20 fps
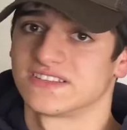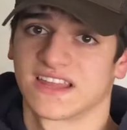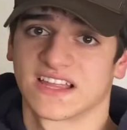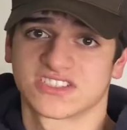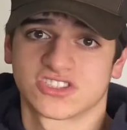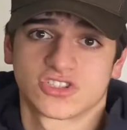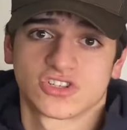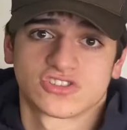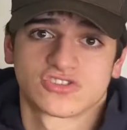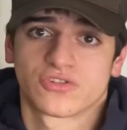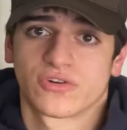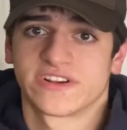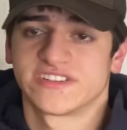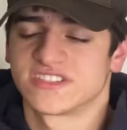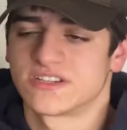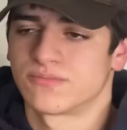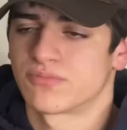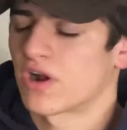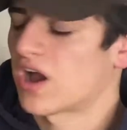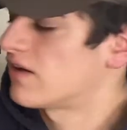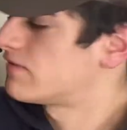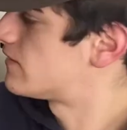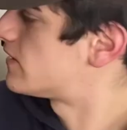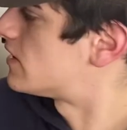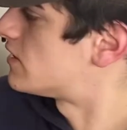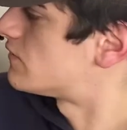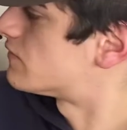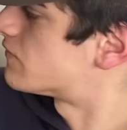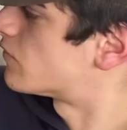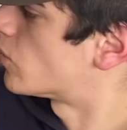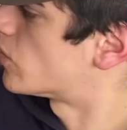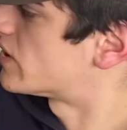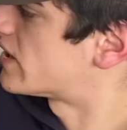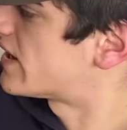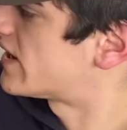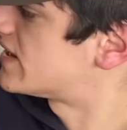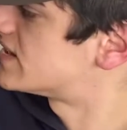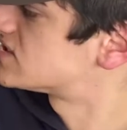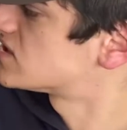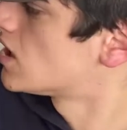That's just crazy profit in 4
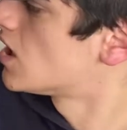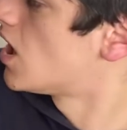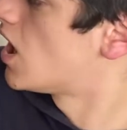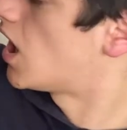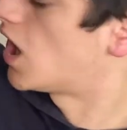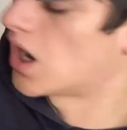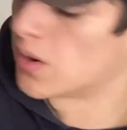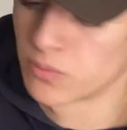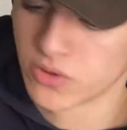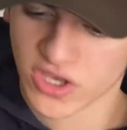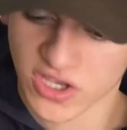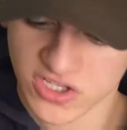days. We